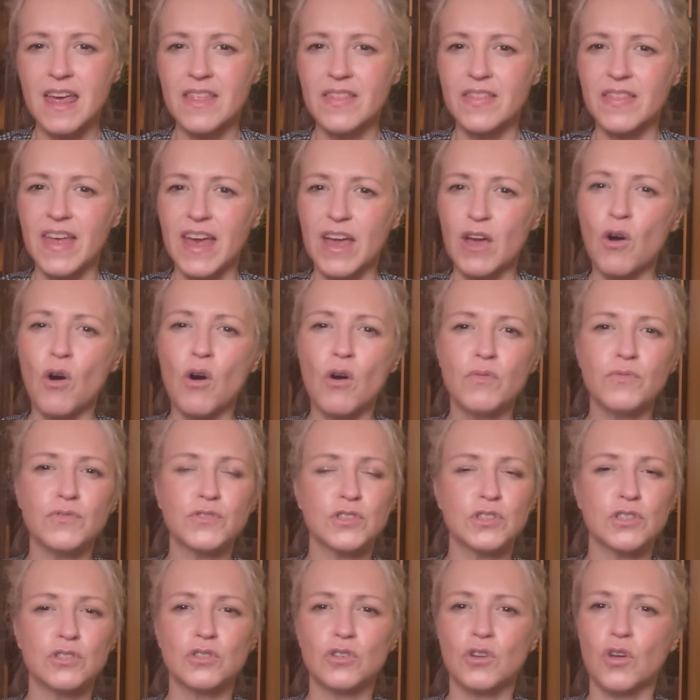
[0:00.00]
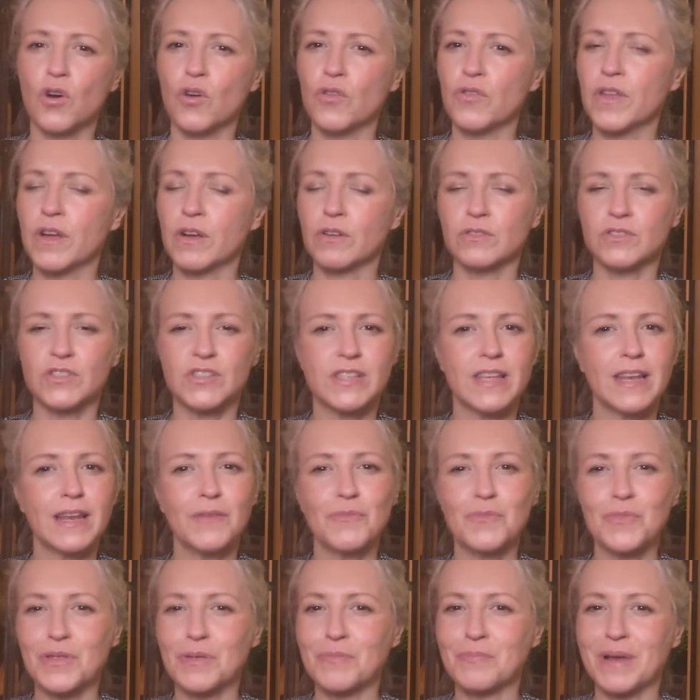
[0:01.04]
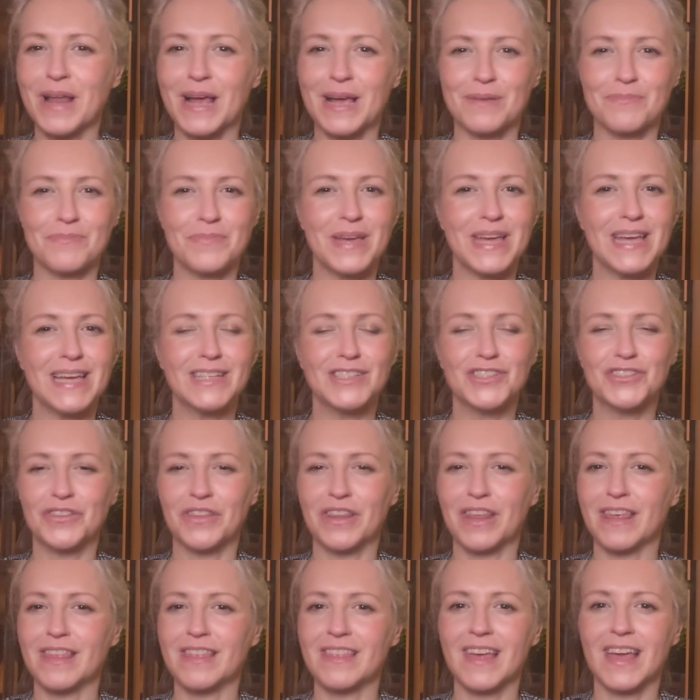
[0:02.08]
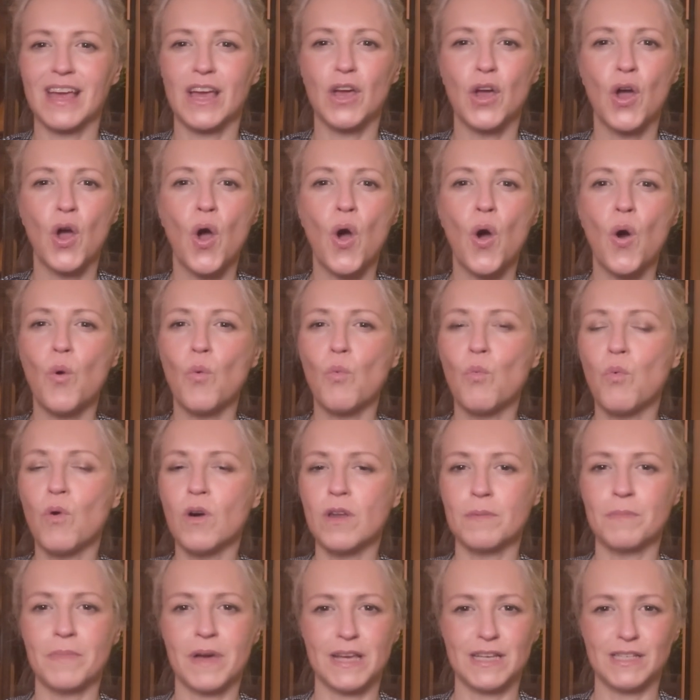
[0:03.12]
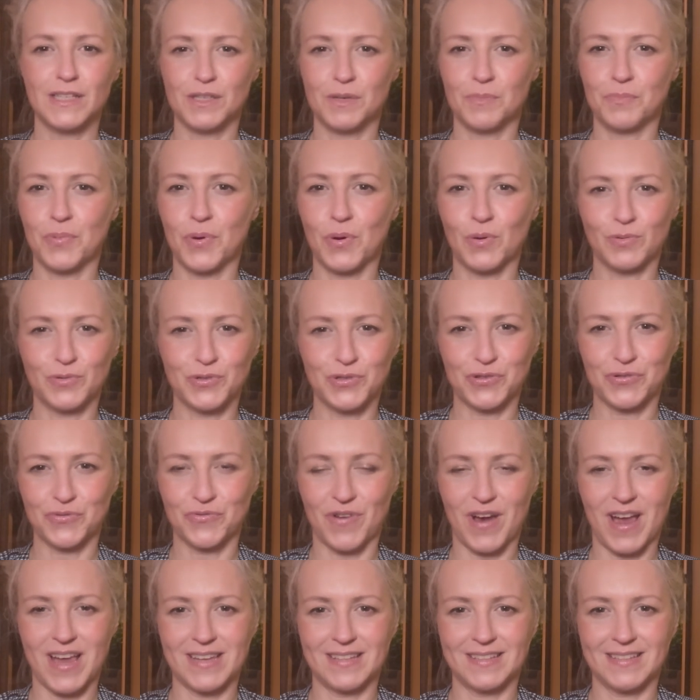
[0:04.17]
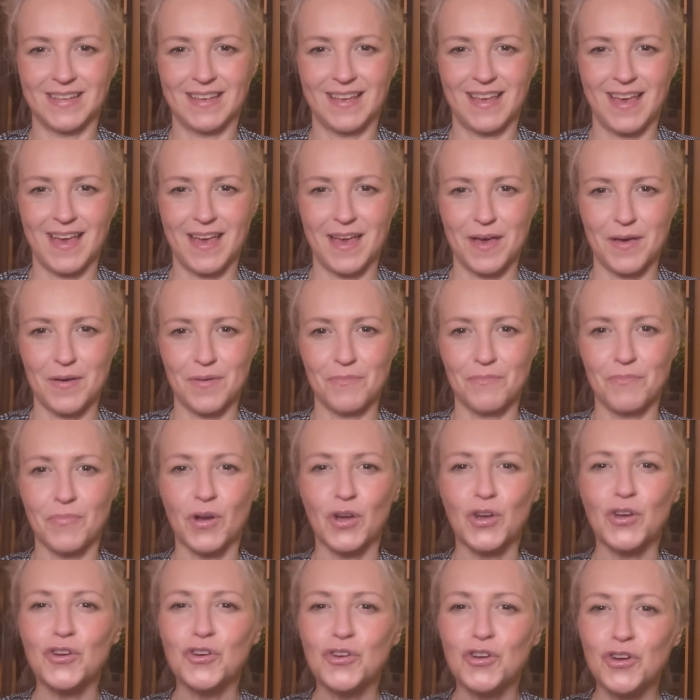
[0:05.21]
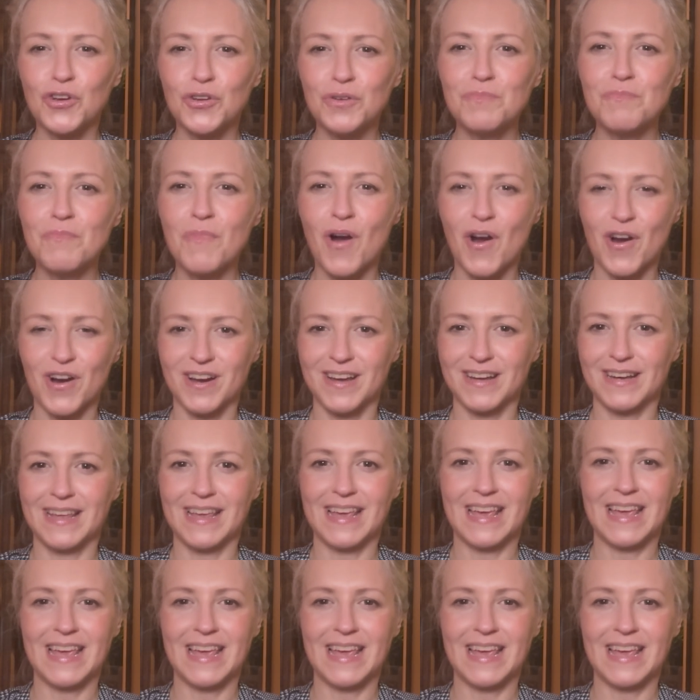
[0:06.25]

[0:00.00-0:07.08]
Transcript: They're sitting with a blank page and they think, what am I supposed to write? But good marketing